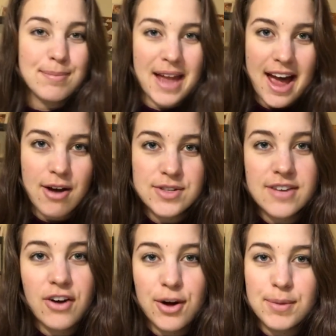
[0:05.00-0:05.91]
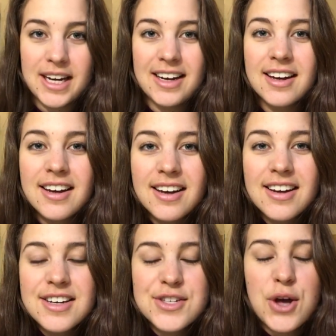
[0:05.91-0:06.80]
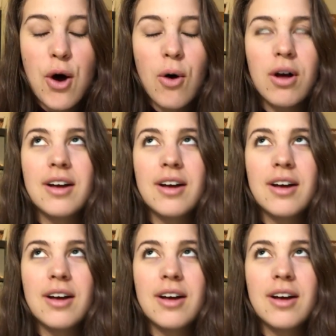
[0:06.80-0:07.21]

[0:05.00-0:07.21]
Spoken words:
to House of Harmony. So,